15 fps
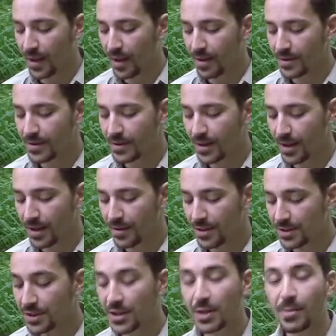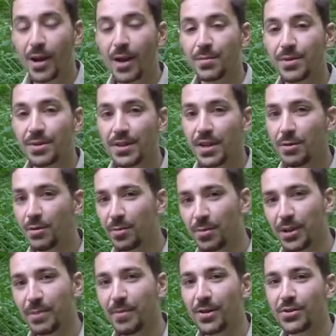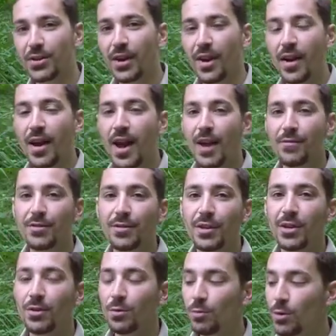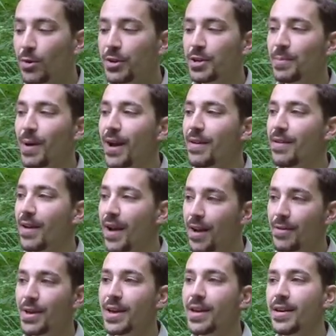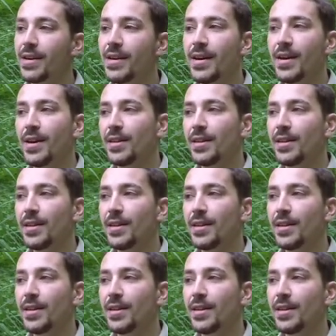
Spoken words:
And this is going to be able to deal with pretty much everything you're worried about out here